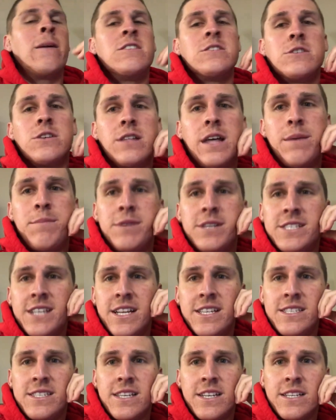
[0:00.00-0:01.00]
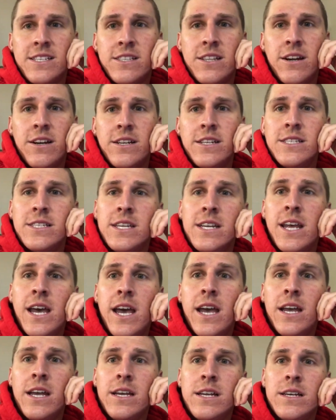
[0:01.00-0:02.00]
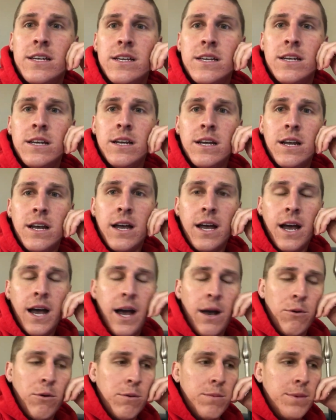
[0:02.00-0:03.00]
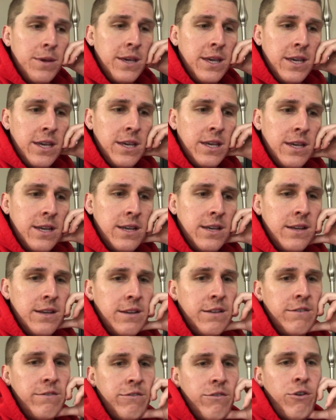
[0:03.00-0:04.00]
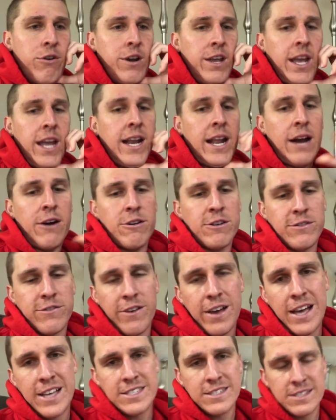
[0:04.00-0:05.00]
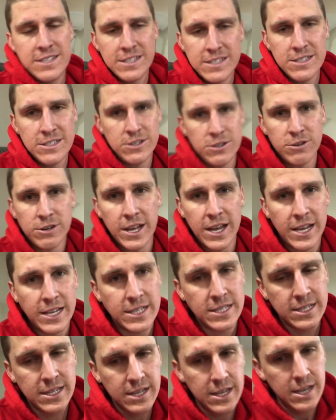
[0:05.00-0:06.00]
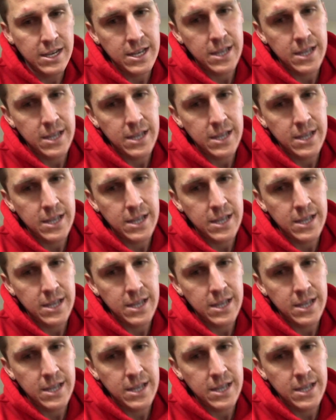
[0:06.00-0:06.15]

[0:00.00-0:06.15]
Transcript: So that means at 6:30 today, I will be 48 hours fasted, 2 days.